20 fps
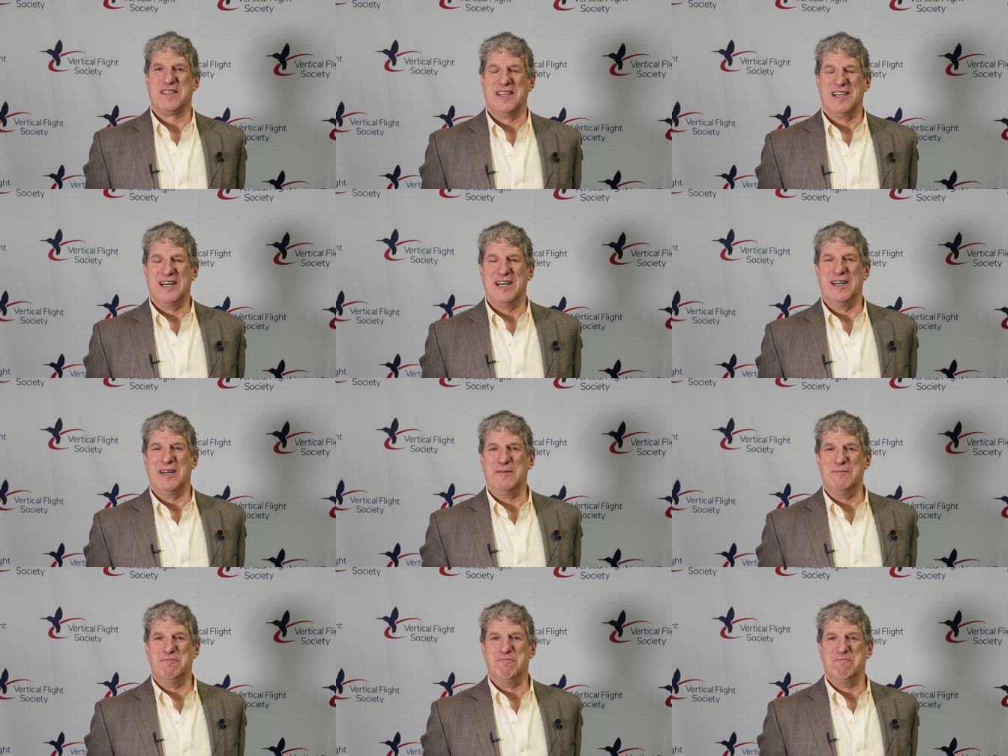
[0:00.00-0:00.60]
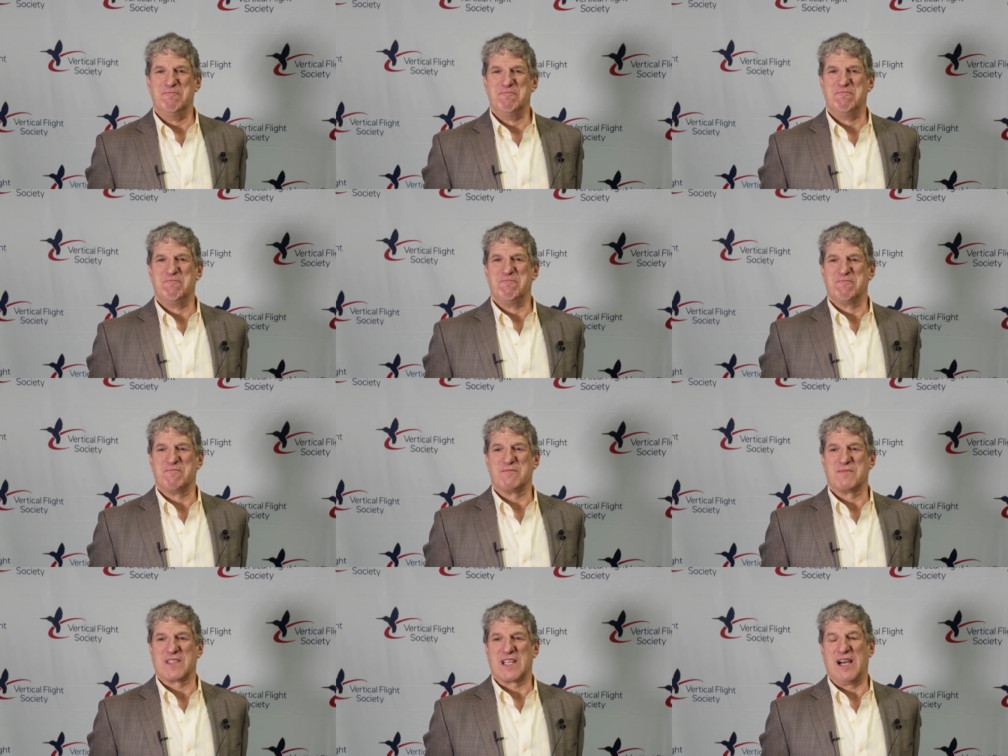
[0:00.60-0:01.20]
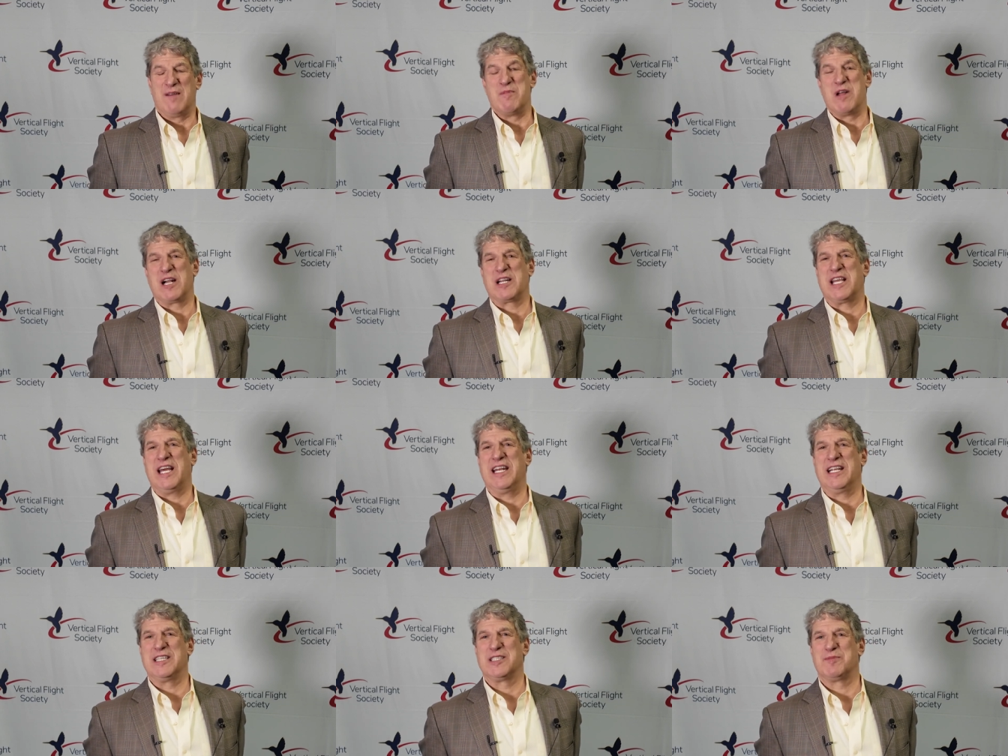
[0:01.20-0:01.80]
Um, I'm not
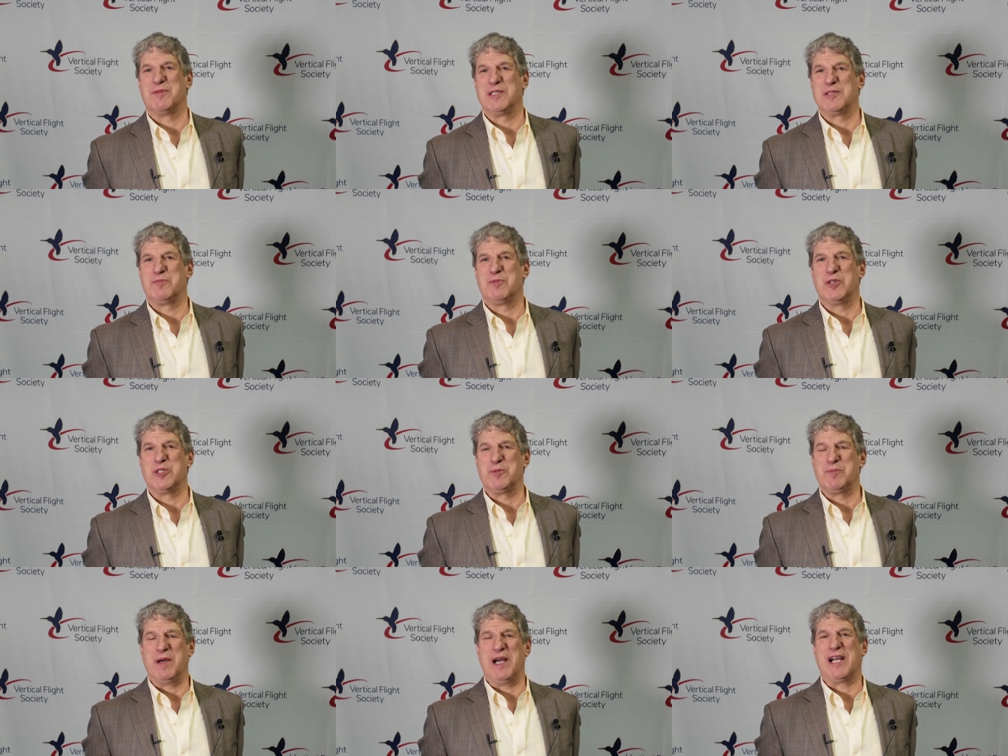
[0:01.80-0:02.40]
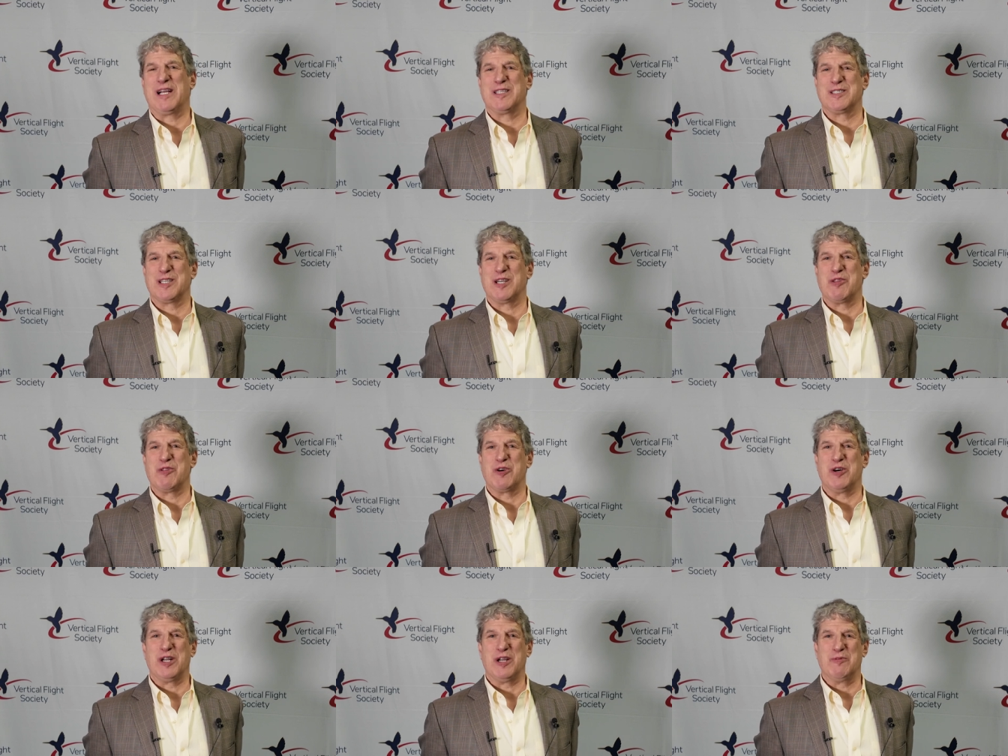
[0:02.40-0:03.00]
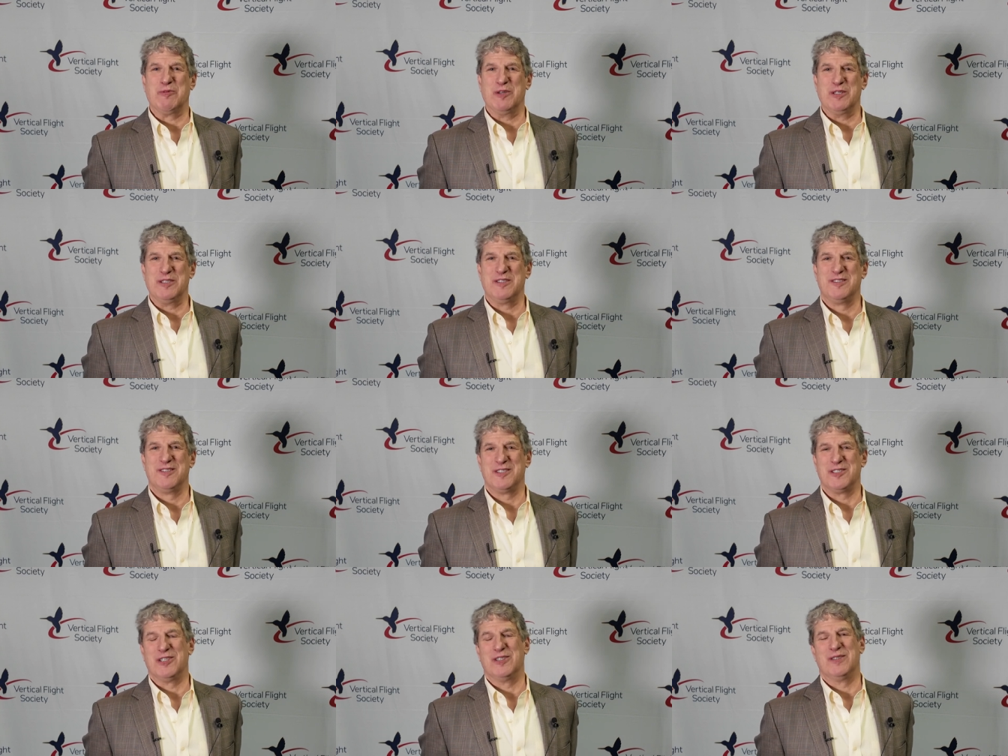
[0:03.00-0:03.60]
getting as much pushback as I thought I would,
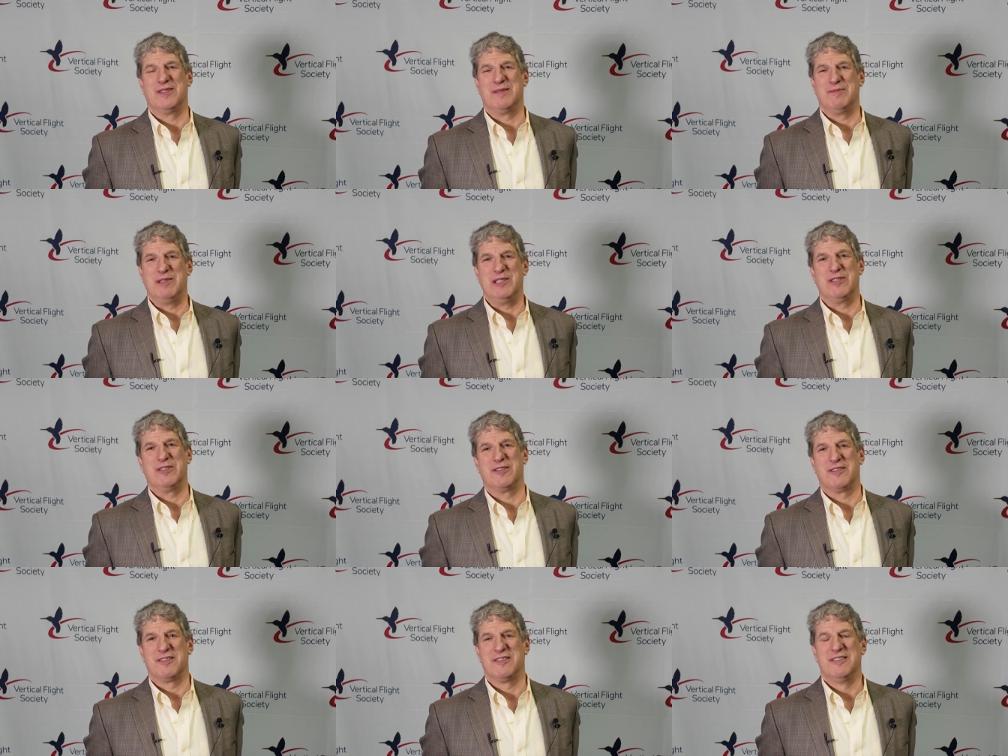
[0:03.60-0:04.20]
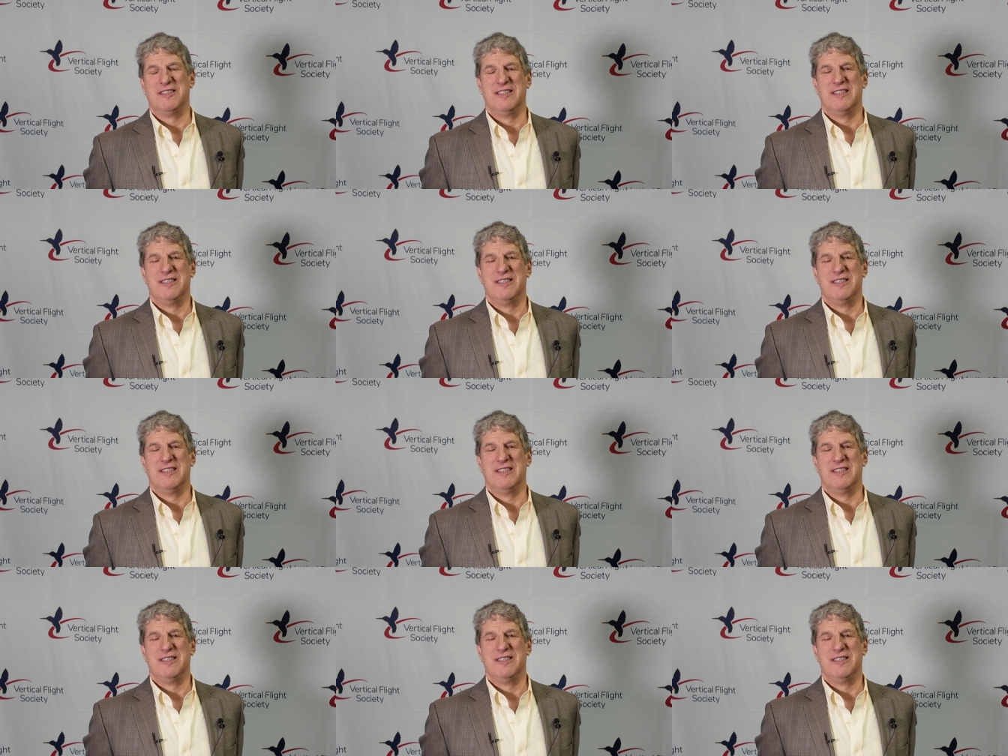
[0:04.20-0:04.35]
so I'm either